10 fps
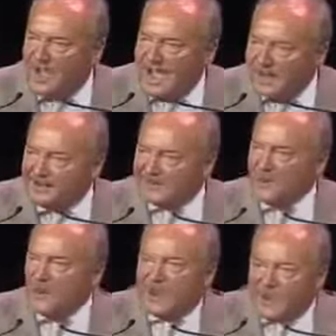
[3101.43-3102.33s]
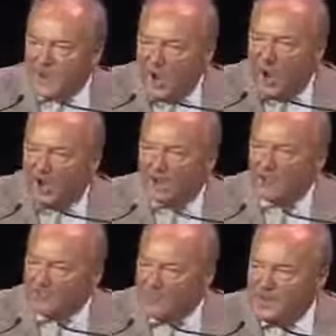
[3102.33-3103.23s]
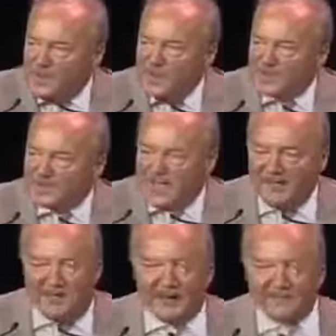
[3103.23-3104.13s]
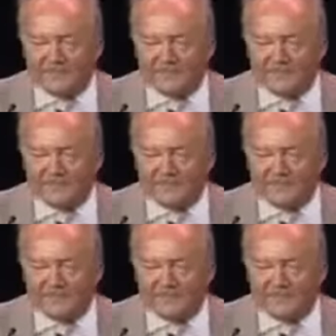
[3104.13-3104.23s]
And we can all be safer.